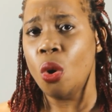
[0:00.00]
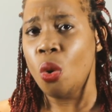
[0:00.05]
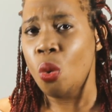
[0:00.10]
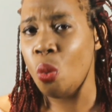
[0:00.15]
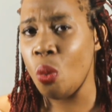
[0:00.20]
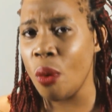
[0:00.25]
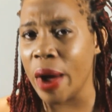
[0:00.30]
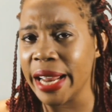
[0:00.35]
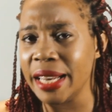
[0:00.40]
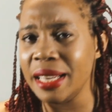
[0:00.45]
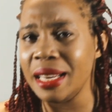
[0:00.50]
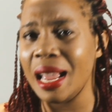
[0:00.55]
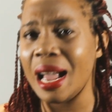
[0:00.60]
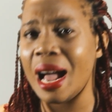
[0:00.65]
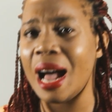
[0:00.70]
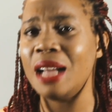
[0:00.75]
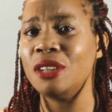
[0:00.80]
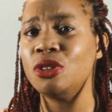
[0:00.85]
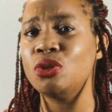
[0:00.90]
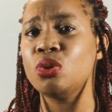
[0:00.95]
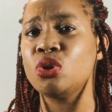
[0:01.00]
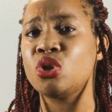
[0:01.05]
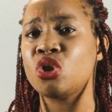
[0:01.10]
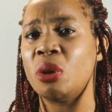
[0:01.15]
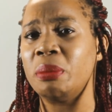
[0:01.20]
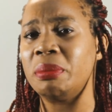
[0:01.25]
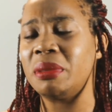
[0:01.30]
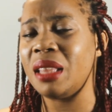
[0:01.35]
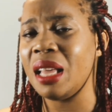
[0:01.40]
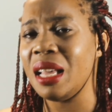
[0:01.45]
When they handle
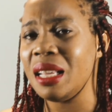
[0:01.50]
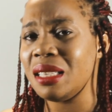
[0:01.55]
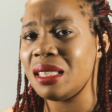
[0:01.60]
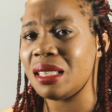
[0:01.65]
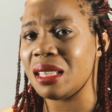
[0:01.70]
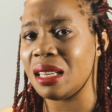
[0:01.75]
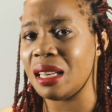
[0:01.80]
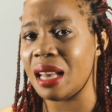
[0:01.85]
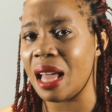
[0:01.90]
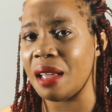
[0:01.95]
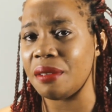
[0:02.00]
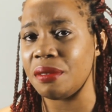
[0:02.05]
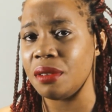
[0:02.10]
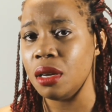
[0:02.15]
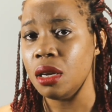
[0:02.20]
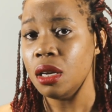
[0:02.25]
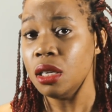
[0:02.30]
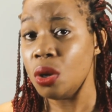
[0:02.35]
some things in life,